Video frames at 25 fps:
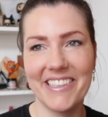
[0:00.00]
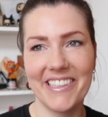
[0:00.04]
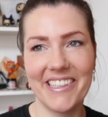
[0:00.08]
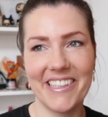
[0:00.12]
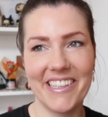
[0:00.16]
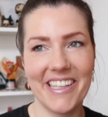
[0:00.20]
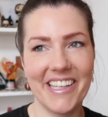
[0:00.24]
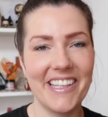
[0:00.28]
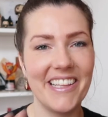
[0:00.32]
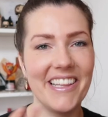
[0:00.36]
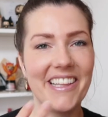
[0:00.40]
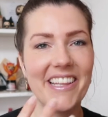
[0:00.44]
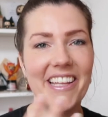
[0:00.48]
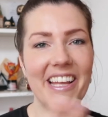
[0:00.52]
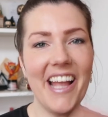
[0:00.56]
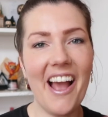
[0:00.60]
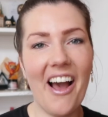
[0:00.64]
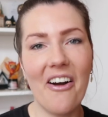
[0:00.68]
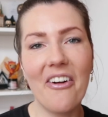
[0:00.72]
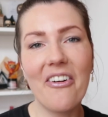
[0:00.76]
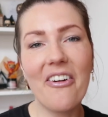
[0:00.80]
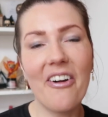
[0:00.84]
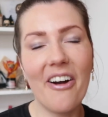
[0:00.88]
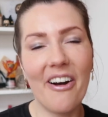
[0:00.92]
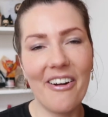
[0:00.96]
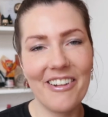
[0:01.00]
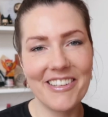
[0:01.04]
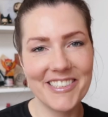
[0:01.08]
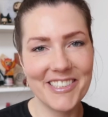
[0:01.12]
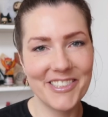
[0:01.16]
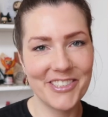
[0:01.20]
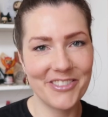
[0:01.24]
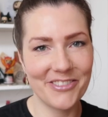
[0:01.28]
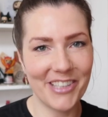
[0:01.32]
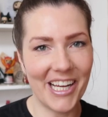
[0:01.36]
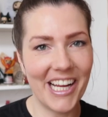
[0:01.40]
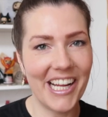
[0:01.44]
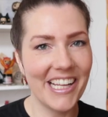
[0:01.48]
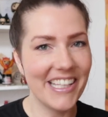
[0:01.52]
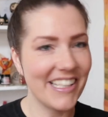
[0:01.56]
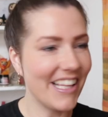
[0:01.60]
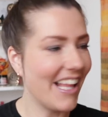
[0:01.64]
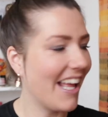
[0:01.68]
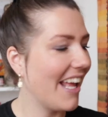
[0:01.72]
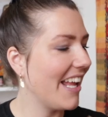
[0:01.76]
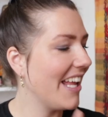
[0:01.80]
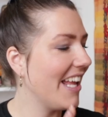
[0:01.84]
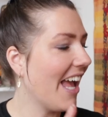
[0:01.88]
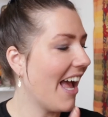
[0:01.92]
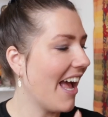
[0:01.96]
like the alcoholic drink
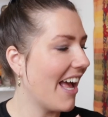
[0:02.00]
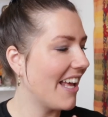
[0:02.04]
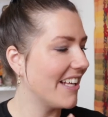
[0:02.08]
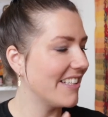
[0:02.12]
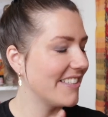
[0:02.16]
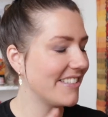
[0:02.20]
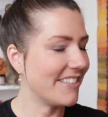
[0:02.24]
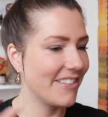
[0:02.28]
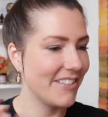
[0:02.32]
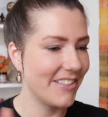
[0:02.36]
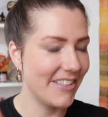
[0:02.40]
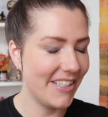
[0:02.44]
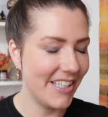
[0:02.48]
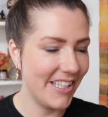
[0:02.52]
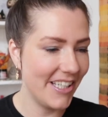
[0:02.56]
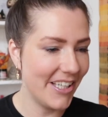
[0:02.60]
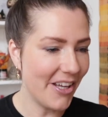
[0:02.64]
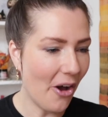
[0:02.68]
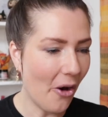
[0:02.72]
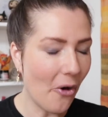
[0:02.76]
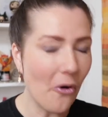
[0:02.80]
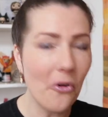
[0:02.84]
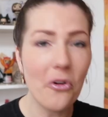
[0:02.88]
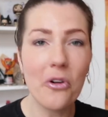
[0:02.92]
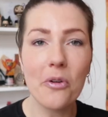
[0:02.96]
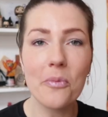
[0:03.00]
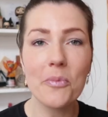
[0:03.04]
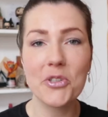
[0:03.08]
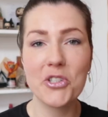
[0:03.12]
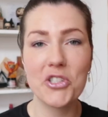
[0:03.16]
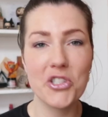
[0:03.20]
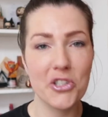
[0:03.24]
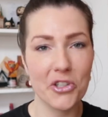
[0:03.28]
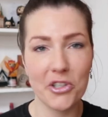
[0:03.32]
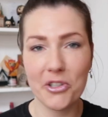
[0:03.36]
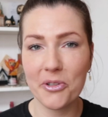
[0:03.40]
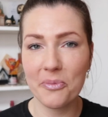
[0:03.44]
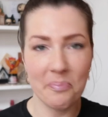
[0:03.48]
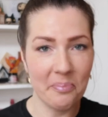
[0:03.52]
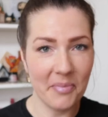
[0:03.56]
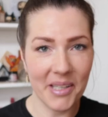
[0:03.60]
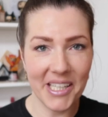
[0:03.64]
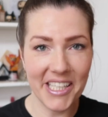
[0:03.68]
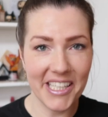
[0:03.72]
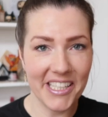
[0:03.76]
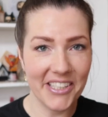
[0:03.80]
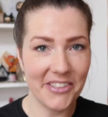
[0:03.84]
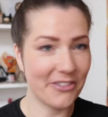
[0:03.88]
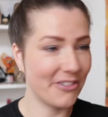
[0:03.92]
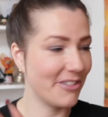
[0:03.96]
that he has, the oak matured
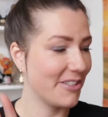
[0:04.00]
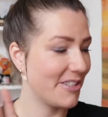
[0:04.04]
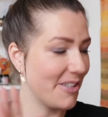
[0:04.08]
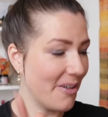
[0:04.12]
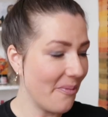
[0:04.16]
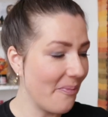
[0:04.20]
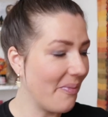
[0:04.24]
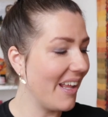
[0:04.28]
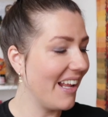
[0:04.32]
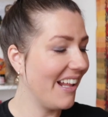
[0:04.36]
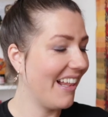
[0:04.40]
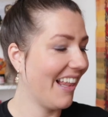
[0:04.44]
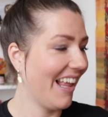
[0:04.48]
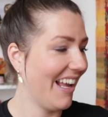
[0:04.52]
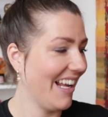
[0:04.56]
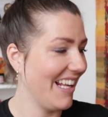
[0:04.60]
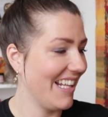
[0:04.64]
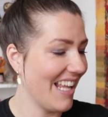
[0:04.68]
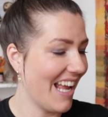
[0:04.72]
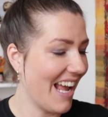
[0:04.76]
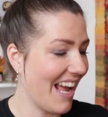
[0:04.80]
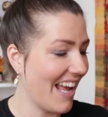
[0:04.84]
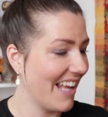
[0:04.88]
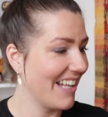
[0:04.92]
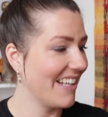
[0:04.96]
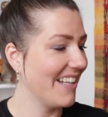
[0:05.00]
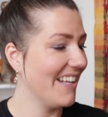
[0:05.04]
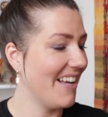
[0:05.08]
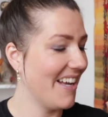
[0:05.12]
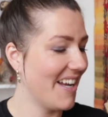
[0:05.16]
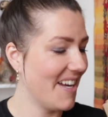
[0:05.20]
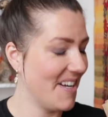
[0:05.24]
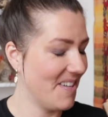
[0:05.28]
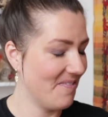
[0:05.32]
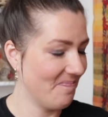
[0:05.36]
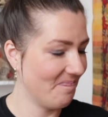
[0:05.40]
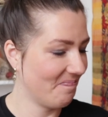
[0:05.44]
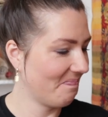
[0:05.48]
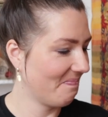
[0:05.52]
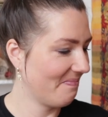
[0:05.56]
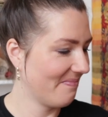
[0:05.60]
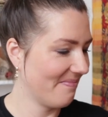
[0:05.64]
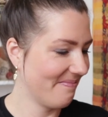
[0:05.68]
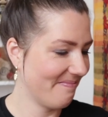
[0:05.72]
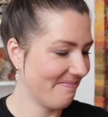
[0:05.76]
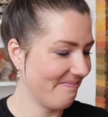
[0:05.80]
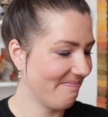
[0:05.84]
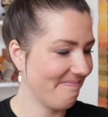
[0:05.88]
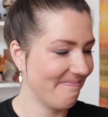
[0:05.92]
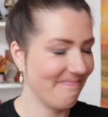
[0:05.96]
mead or something like that,
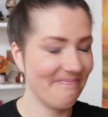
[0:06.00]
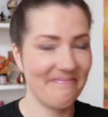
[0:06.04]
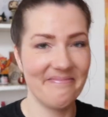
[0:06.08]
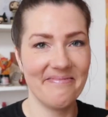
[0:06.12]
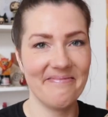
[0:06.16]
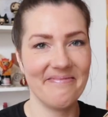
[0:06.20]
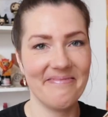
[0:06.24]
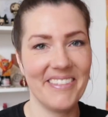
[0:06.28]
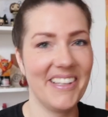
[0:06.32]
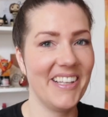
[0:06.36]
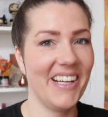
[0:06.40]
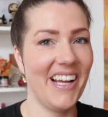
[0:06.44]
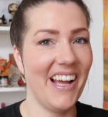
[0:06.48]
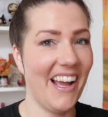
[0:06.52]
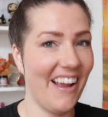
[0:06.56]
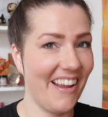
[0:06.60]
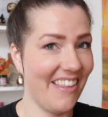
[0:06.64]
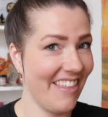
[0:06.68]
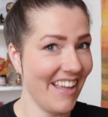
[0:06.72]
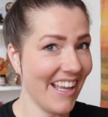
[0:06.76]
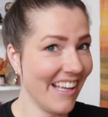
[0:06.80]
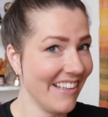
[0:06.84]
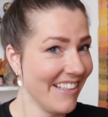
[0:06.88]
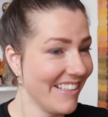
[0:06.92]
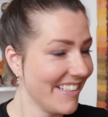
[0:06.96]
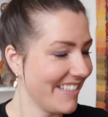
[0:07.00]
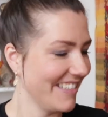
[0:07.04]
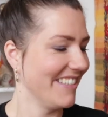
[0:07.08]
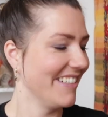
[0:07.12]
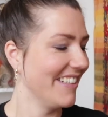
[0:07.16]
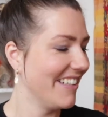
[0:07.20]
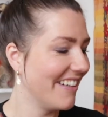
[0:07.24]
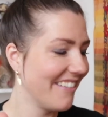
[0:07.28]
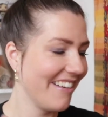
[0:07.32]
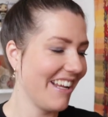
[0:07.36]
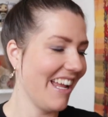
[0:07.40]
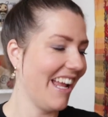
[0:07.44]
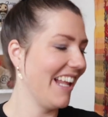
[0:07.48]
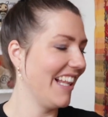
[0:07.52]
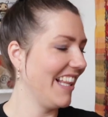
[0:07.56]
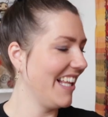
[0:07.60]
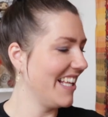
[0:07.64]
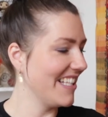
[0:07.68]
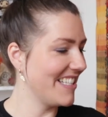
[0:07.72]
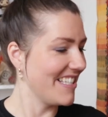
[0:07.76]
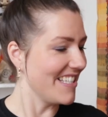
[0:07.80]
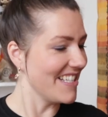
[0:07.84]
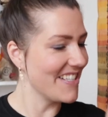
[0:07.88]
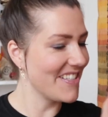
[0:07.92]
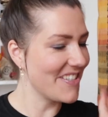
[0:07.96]
I think. Okay,
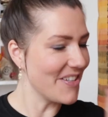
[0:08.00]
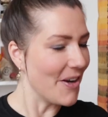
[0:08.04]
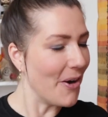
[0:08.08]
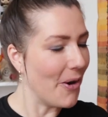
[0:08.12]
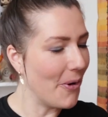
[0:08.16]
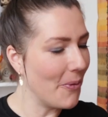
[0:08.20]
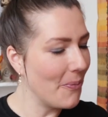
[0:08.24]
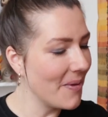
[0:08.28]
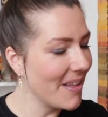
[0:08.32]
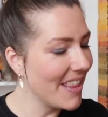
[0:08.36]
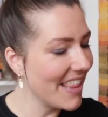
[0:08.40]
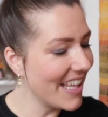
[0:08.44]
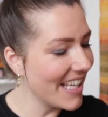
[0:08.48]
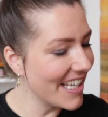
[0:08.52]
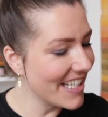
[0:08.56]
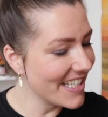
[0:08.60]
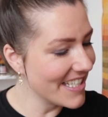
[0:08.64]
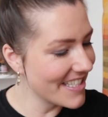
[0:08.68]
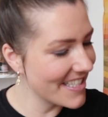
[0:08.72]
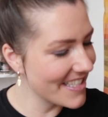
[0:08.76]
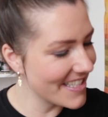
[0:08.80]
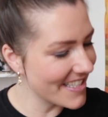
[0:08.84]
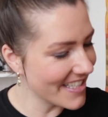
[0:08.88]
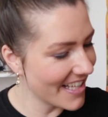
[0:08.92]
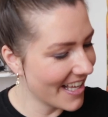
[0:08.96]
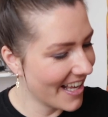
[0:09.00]
let's just open this.